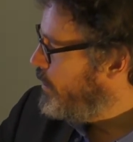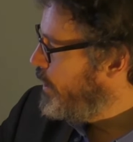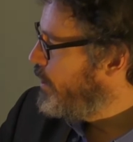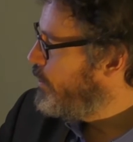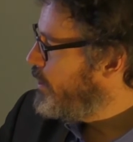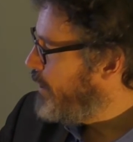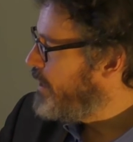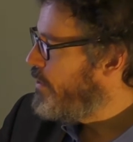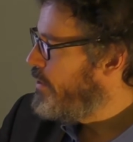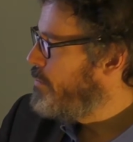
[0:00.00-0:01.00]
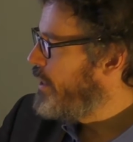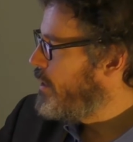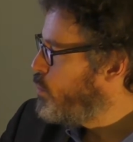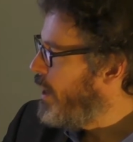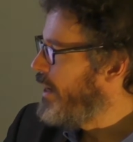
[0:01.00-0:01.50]
0 is better than
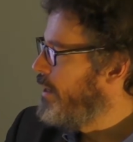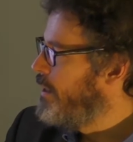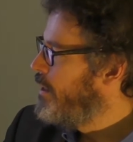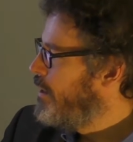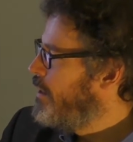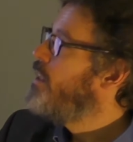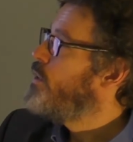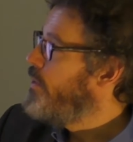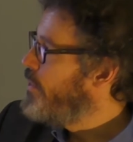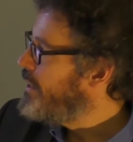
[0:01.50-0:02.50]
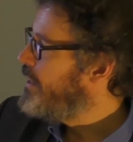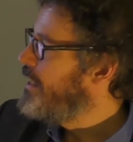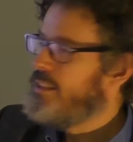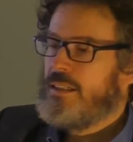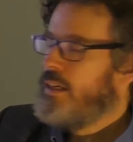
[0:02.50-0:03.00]
-1. So in this
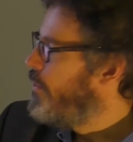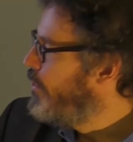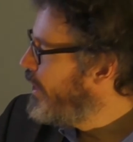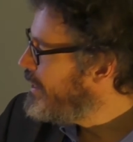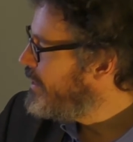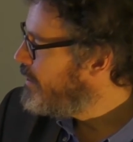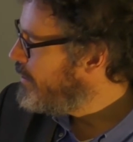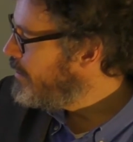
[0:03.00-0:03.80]
sense, this